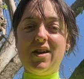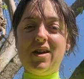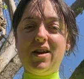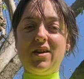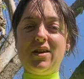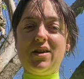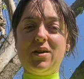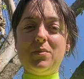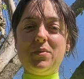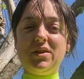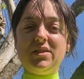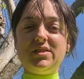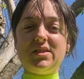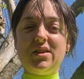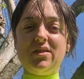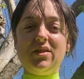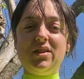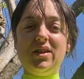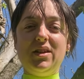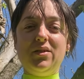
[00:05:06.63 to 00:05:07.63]
and coming
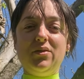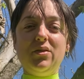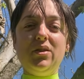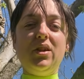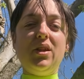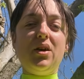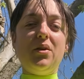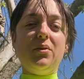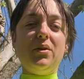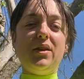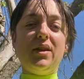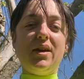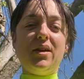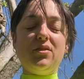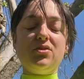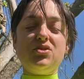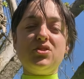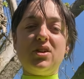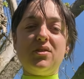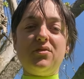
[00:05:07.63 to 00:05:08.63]
down a little lower now,
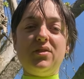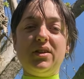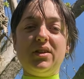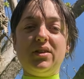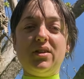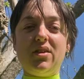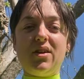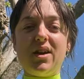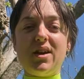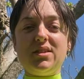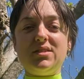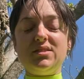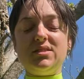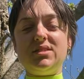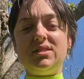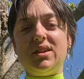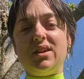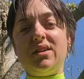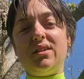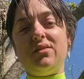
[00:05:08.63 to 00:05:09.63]
traveling your hands
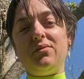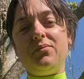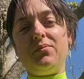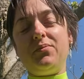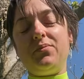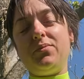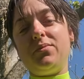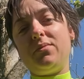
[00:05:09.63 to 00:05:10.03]
down.